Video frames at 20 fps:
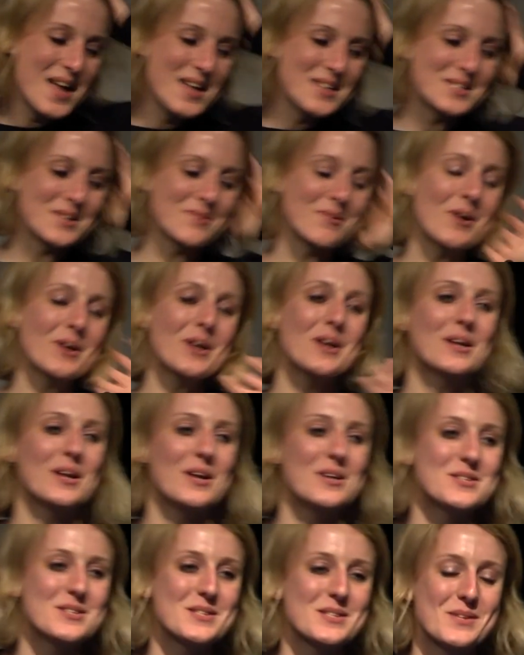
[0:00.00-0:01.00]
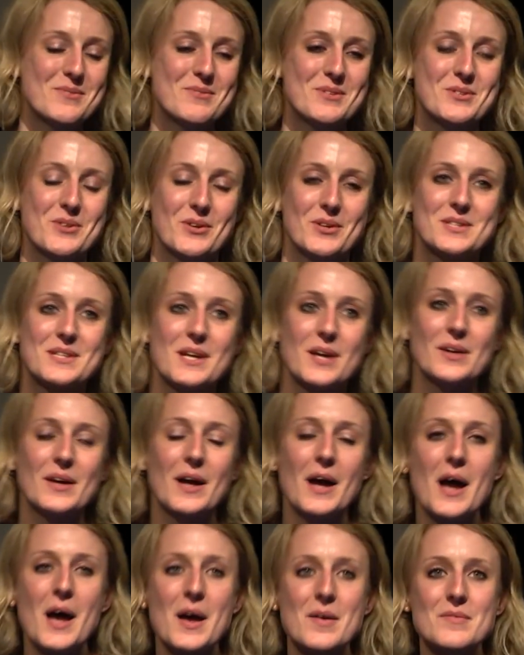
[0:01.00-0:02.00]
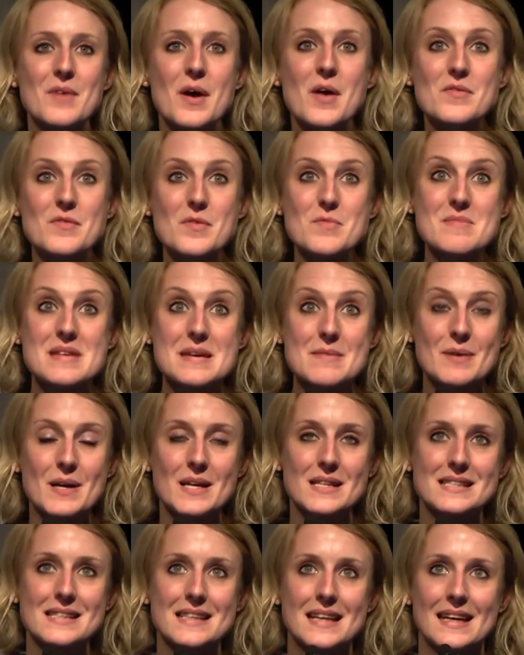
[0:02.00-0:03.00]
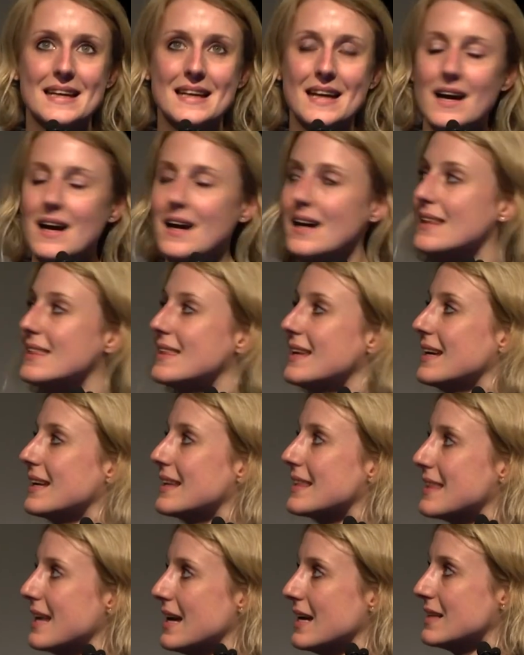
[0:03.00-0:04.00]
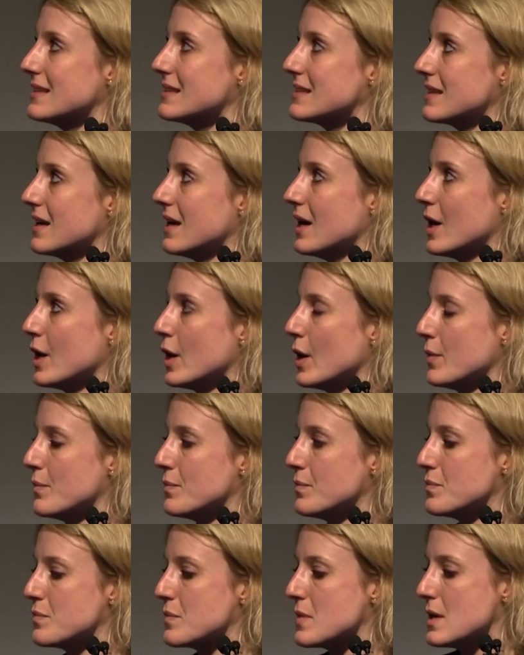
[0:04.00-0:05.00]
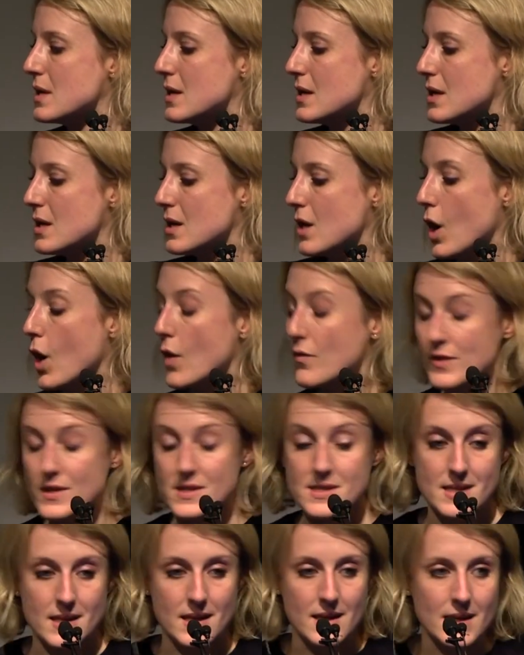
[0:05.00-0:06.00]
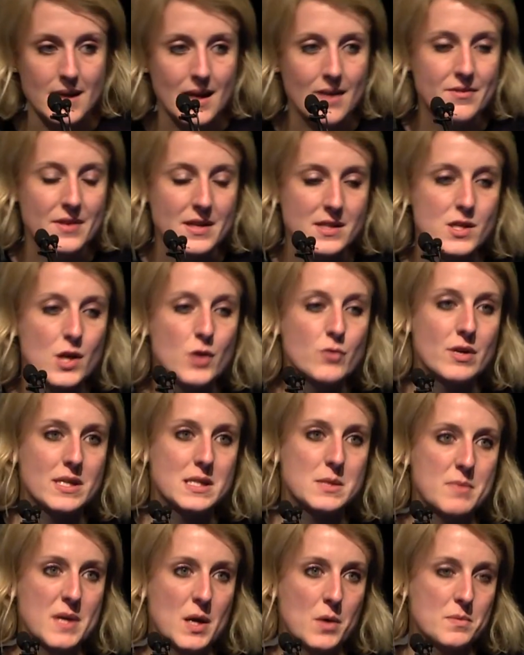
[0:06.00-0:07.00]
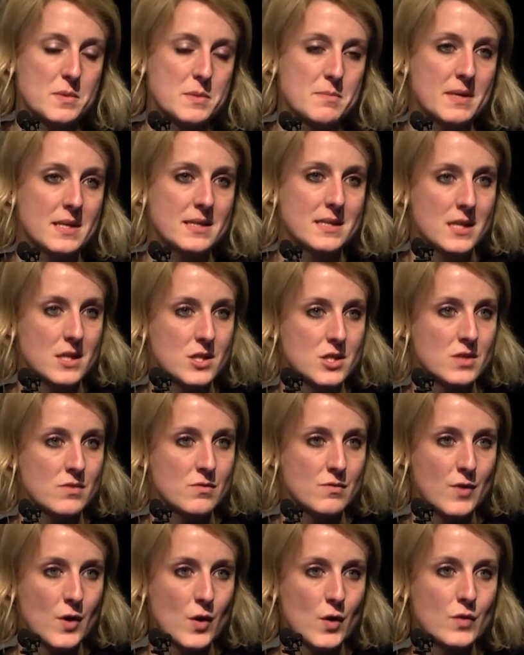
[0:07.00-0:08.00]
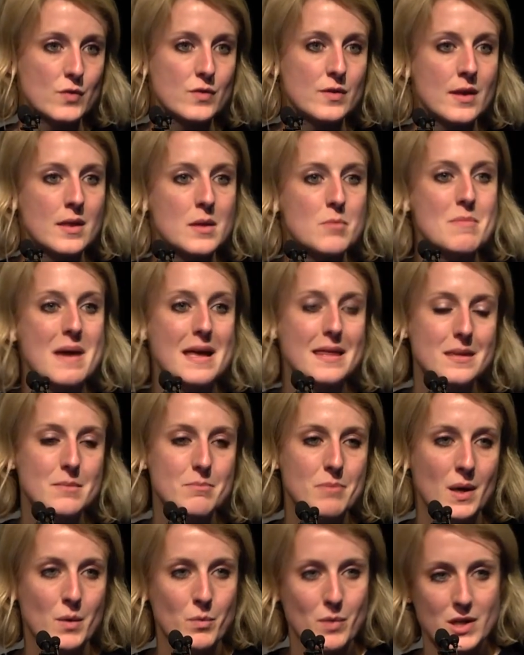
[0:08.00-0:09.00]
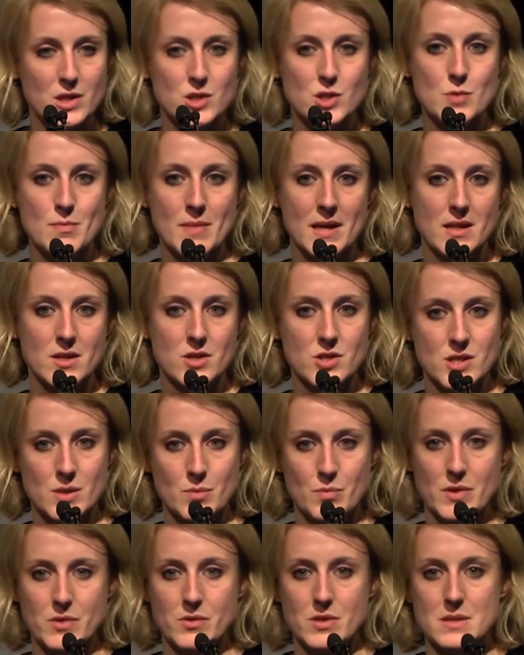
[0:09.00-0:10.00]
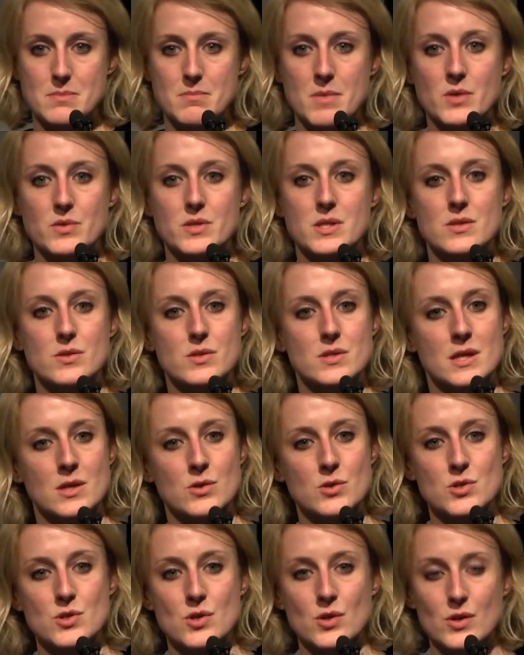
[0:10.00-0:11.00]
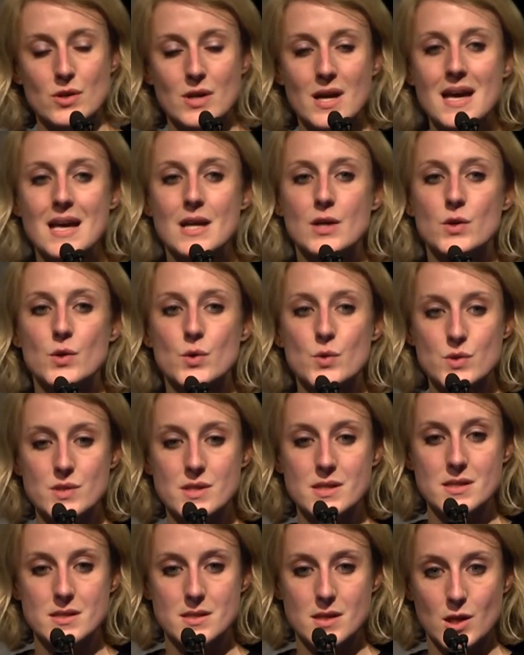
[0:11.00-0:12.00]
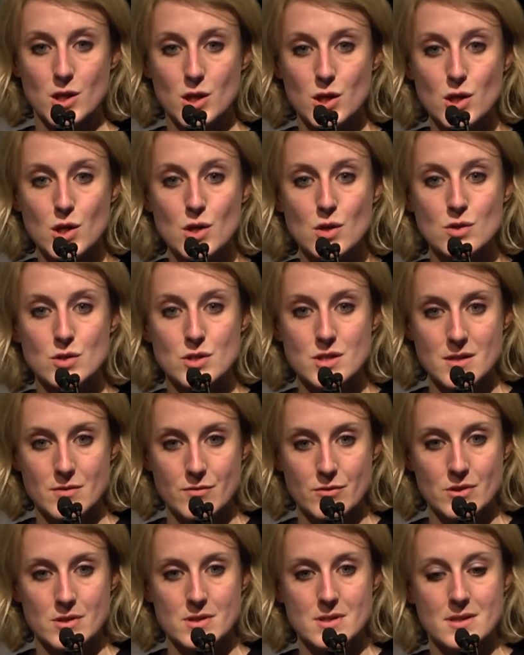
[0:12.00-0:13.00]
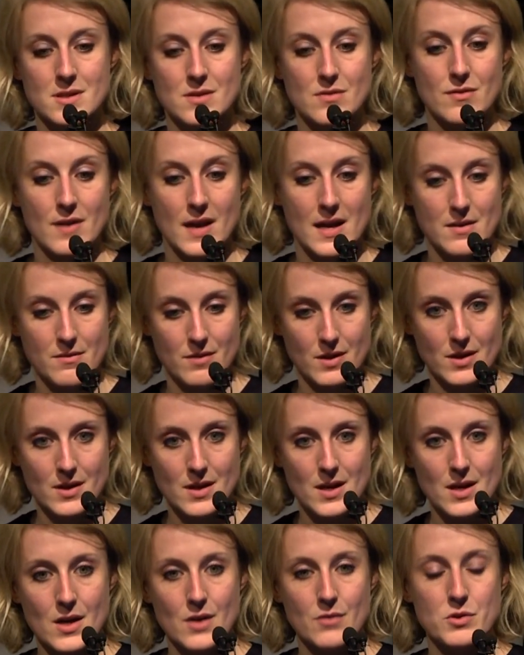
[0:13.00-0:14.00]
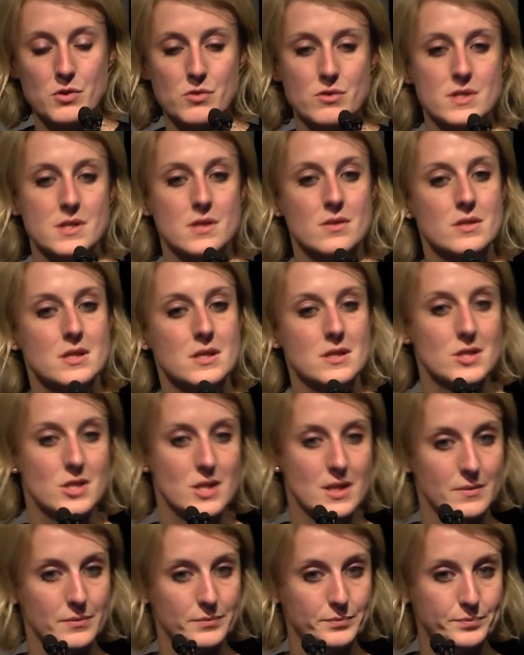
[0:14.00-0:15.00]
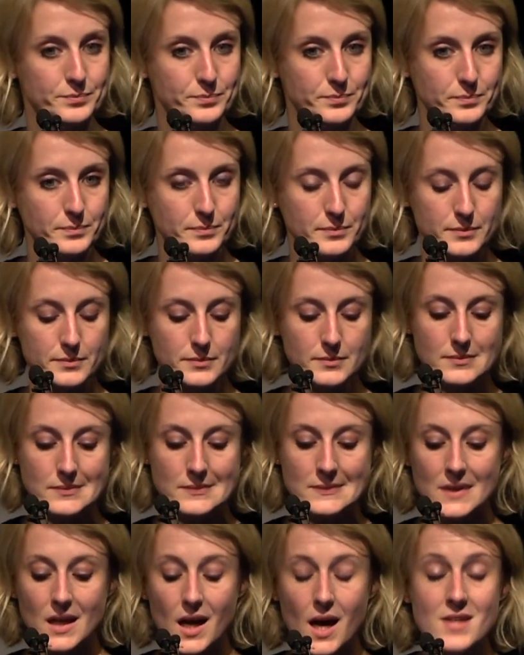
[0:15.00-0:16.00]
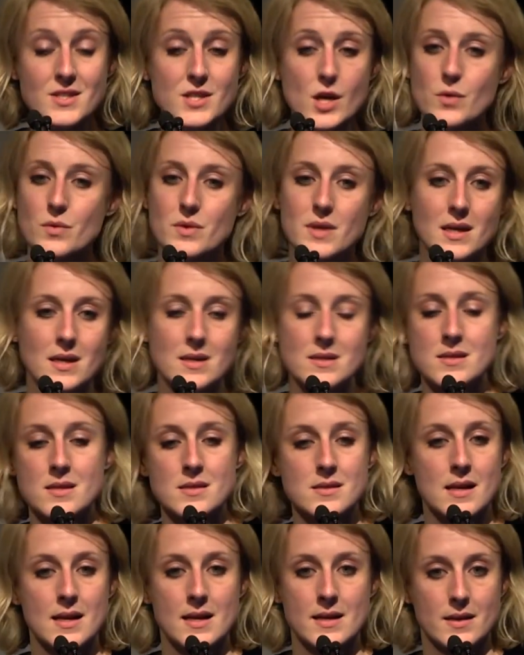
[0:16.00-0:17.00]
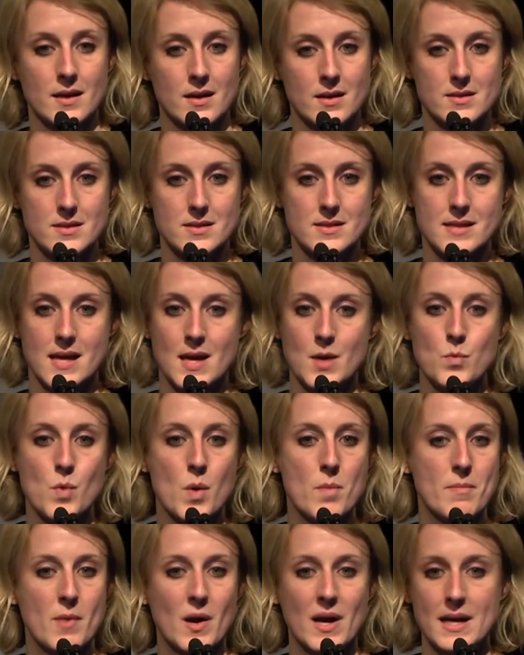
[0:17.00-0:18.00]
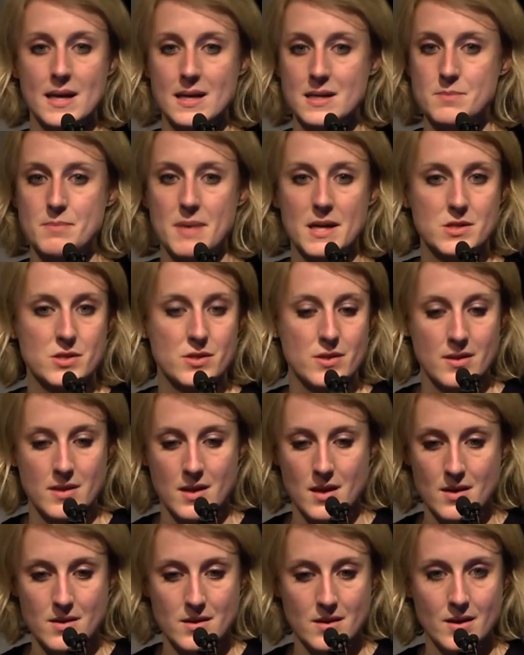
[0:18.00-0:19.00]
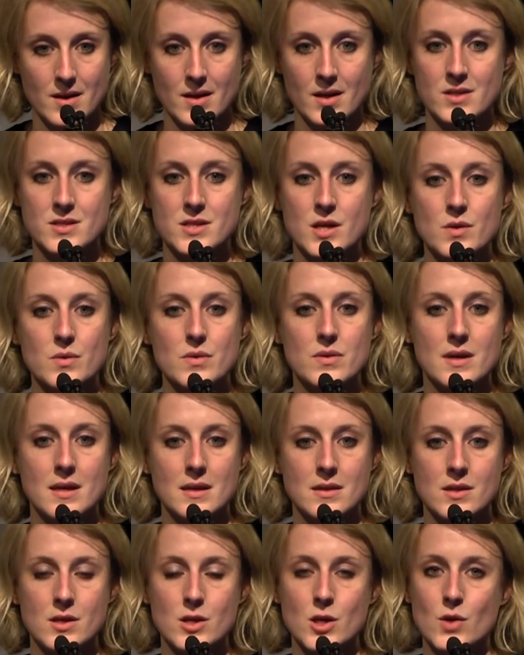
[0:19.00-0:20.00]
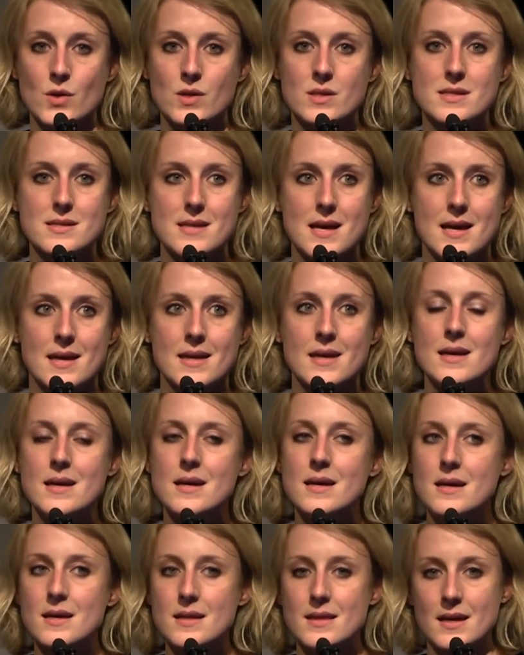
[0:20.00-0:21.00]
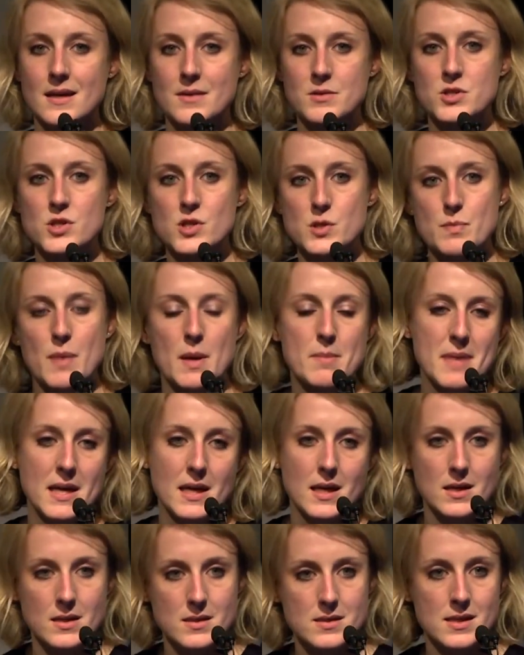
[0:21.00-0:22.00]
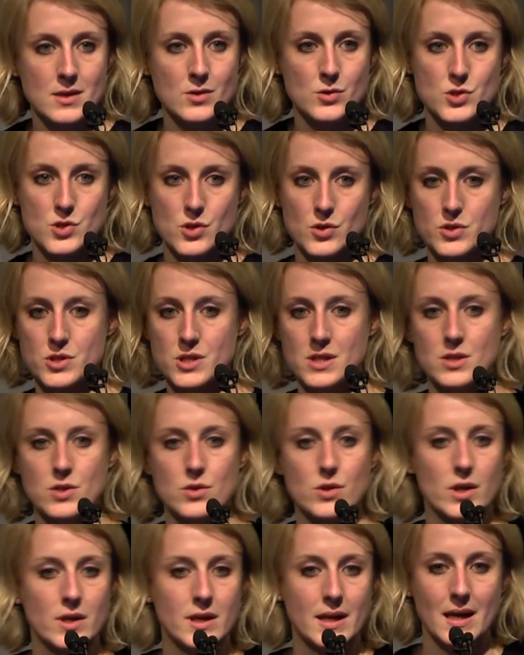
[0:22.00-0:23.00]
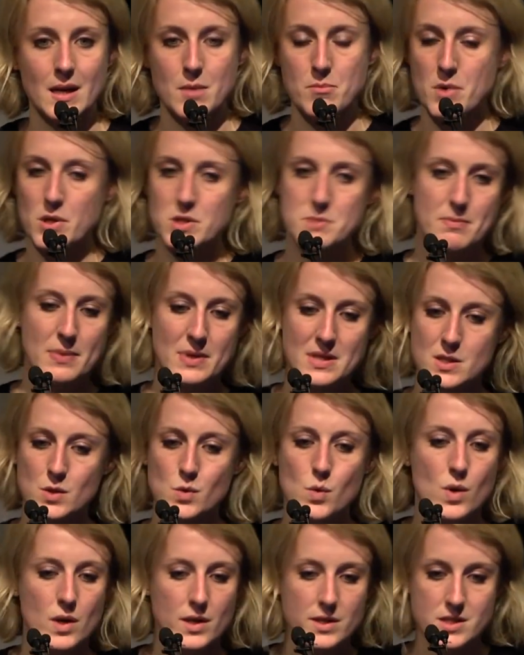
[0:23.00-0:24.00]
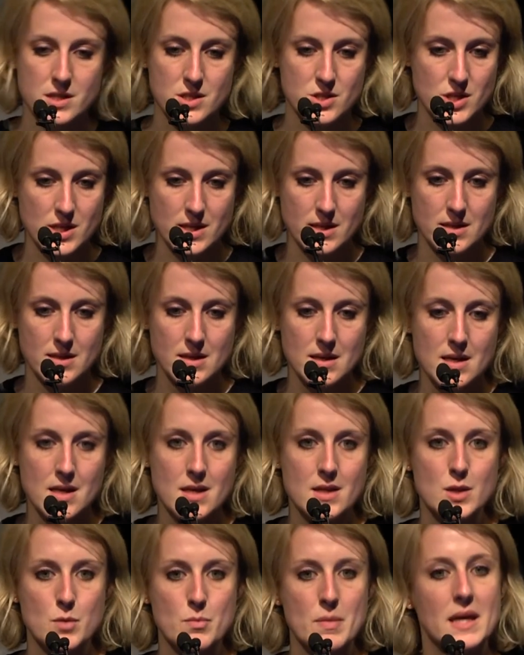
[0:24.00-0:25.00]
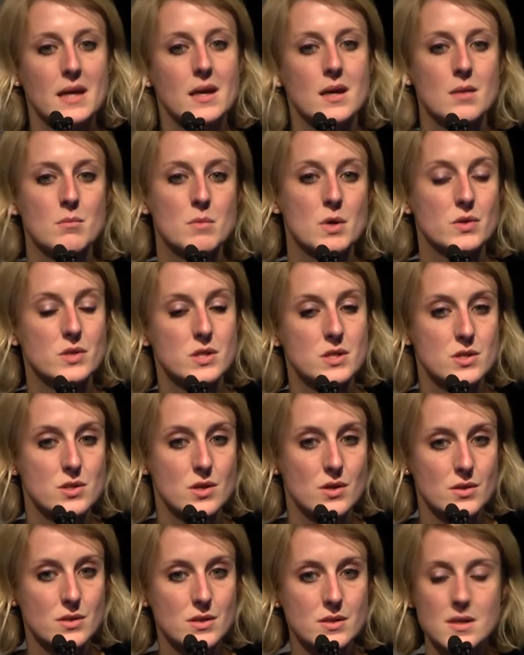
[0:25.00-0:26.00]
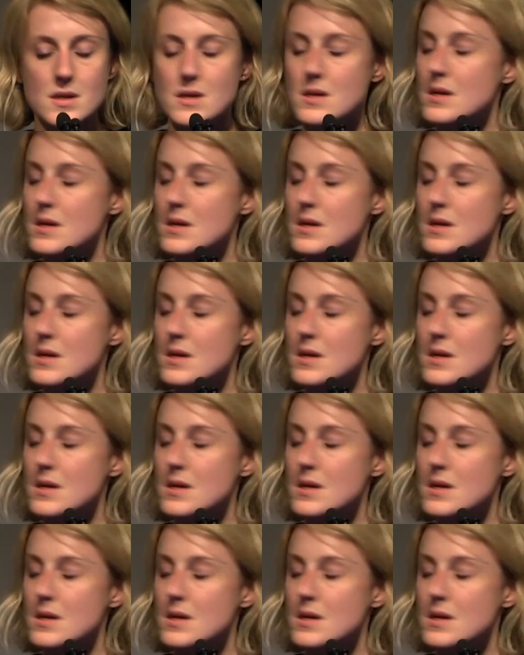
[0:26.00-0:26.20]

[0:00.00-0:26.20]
So what conclusions can we draw? So for me personally, I think that obviously if there's no recipe optimization involved, then the method by which you make the gin, whether it's multi or single shot, causes a huge difference in the flavour of your resulting gin. I don't think it's as clear-cut as saying one way is better than the other, and I don't think that you can say that just by making a single shot gin you're going to get a much better quality gin than making a multi-shot.